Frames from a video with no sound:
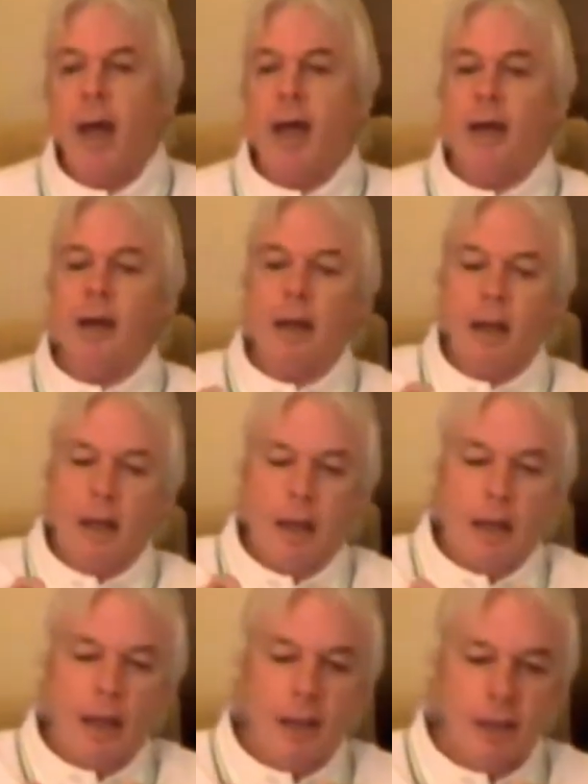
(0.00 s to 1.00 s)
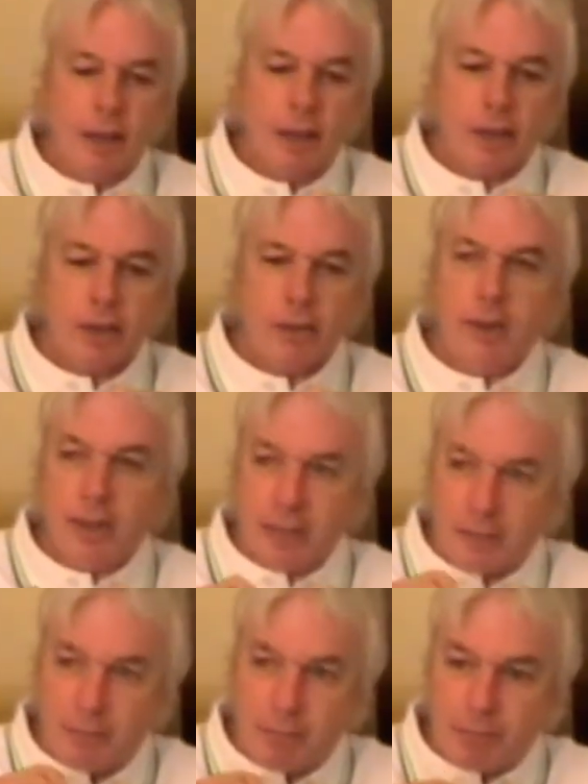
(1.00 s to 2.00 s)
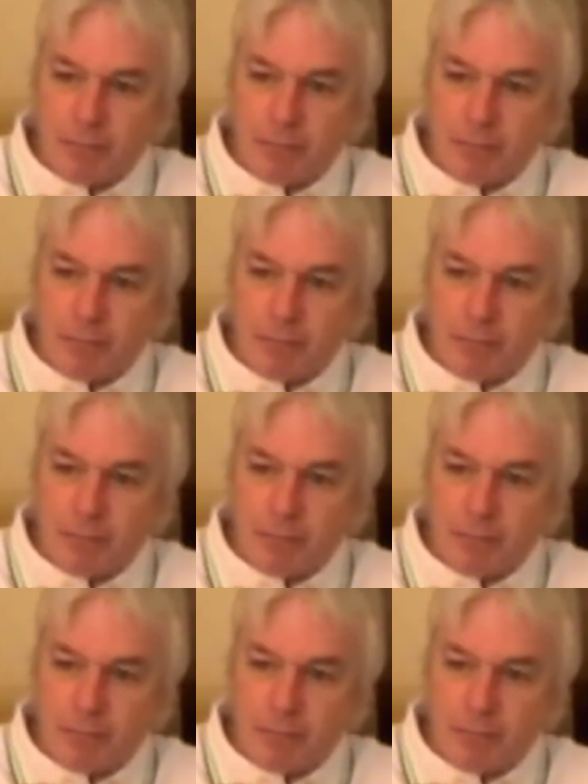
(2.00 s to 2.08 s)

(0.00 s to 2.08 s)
And so this